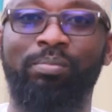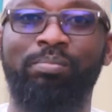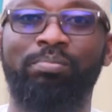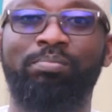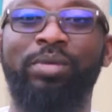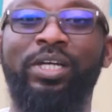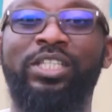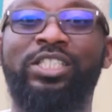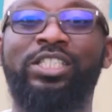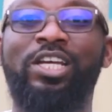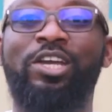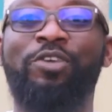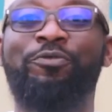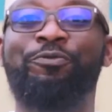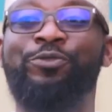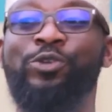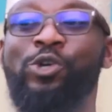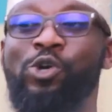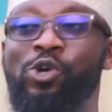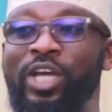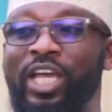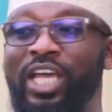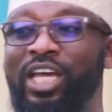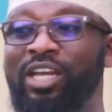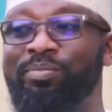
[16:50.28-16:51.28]
But if
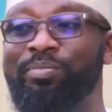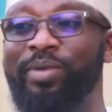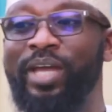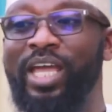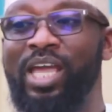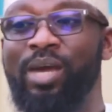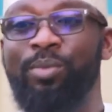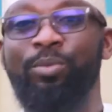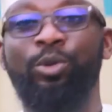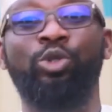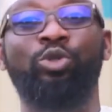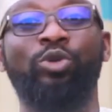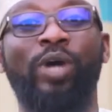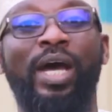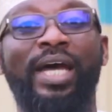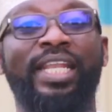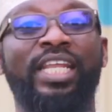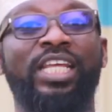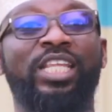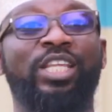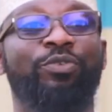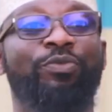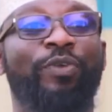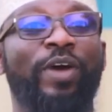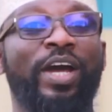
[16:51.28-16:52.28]
you can be able to
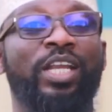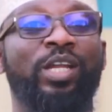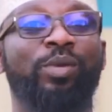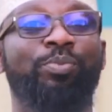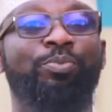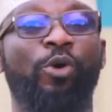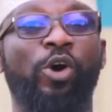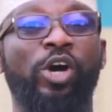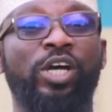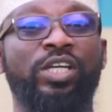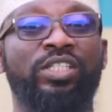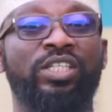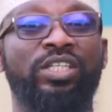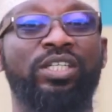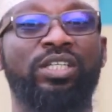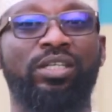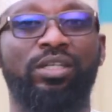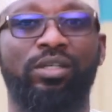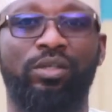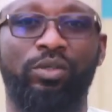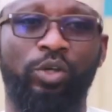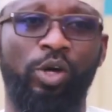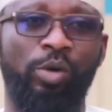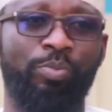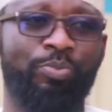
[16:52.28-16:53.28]
identify the poison,
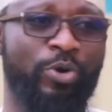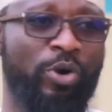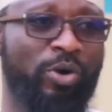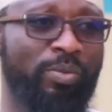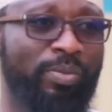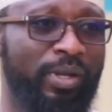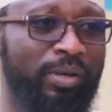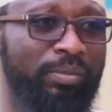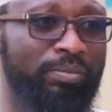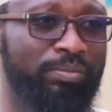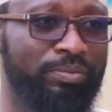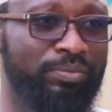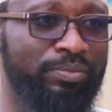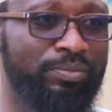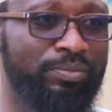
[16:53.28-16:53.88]
no problem.